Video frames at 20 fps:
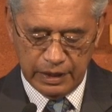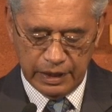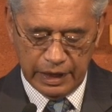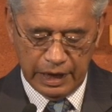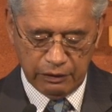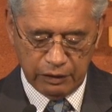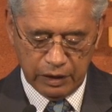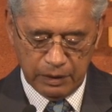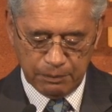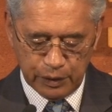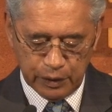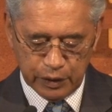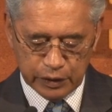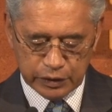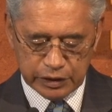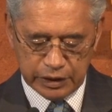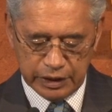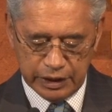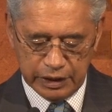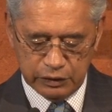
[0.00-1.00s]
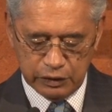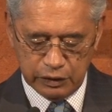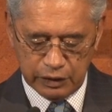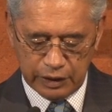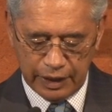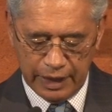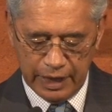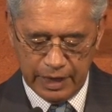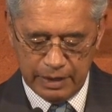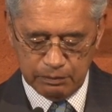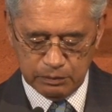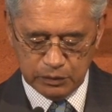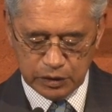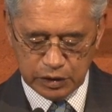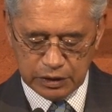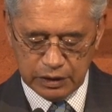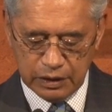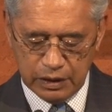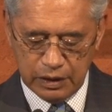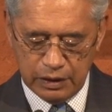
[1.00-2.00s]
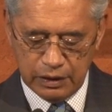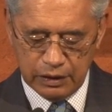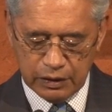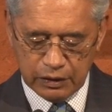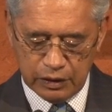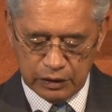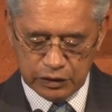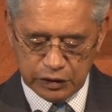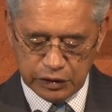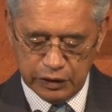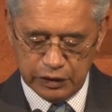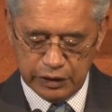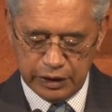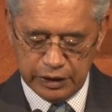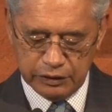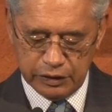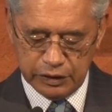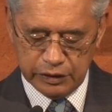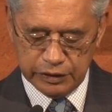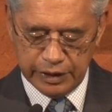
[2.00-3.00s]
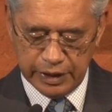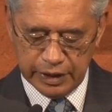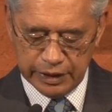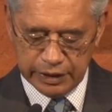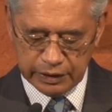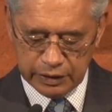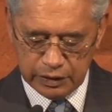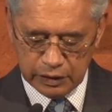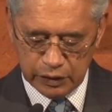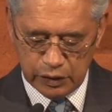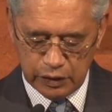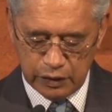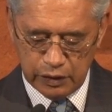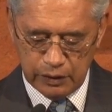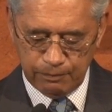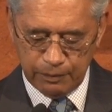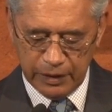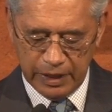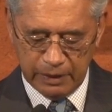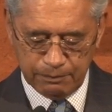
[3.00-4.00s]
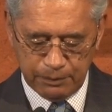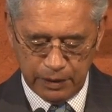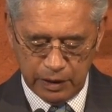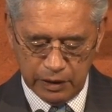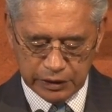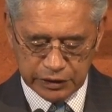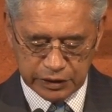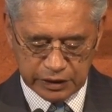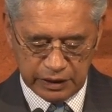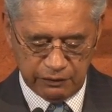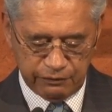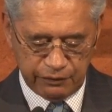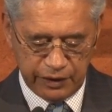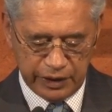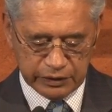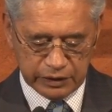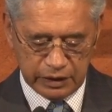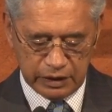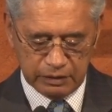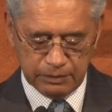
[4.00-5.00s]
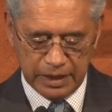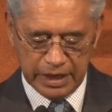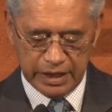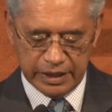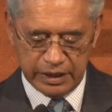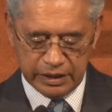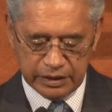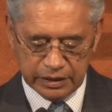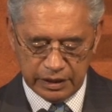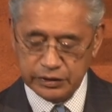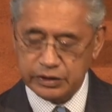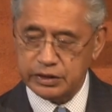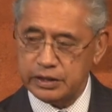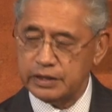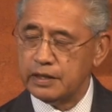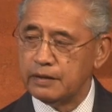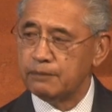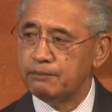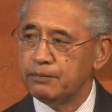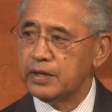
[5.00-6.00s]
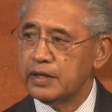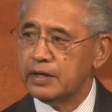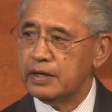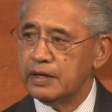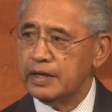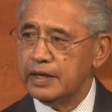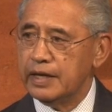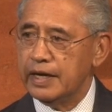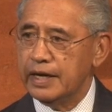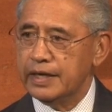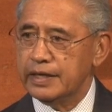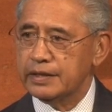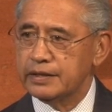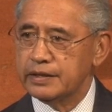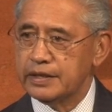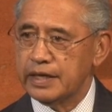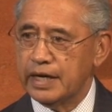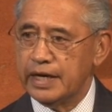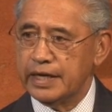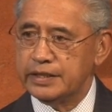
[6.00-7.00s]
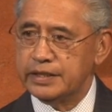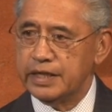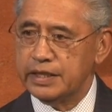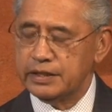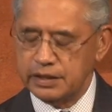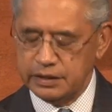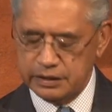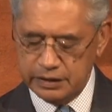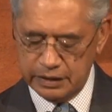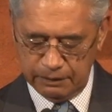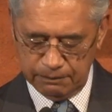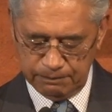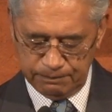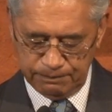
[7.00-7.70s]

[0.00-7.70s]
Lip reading: a report into claims concerning New Zealand law and policy affecting Māori culture and identity.